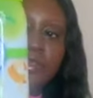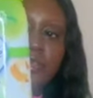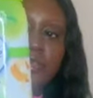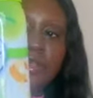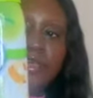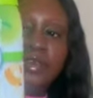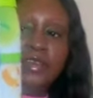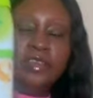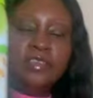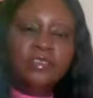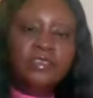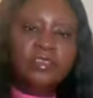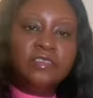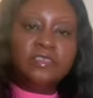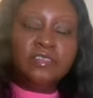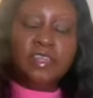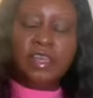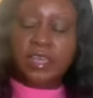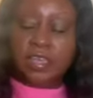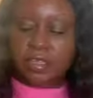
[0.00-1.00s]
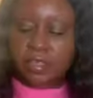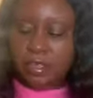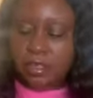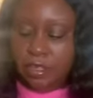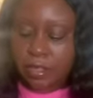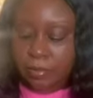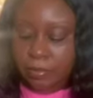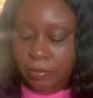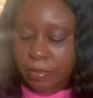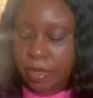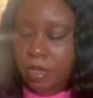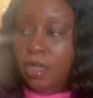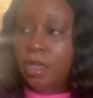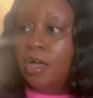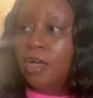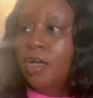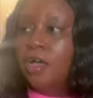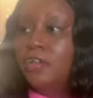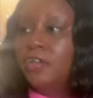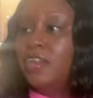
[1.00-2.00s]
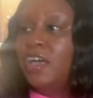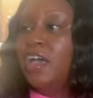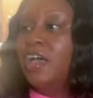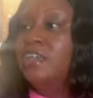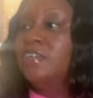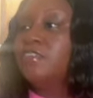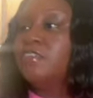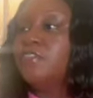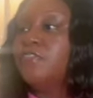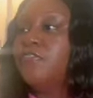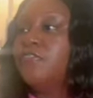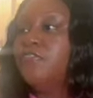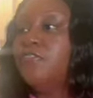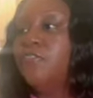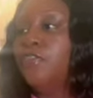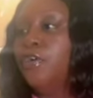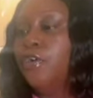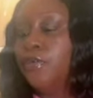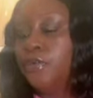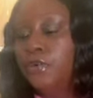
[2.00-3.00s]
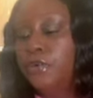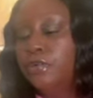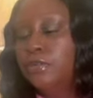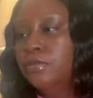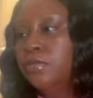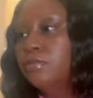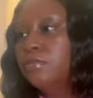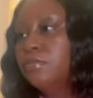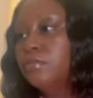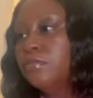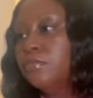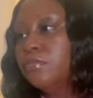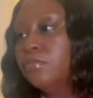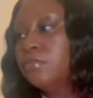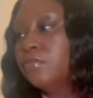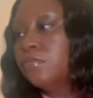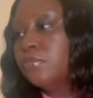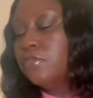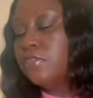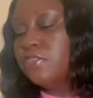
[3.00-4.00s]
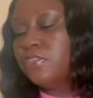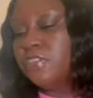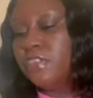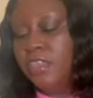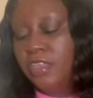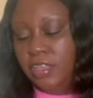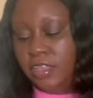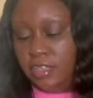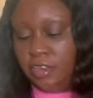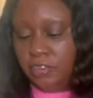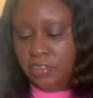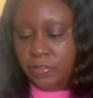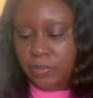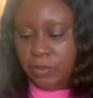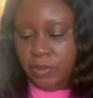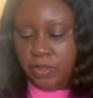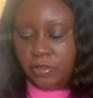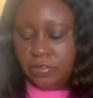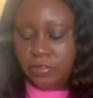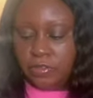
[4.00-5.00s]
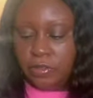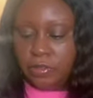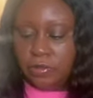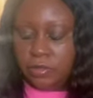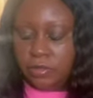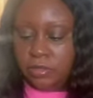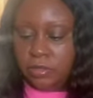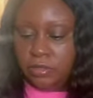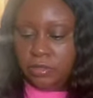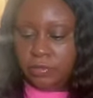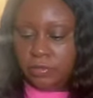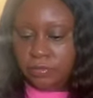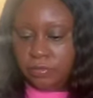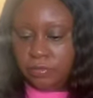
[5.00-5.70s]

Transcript: And this is like a nice floral scent. It smells so good.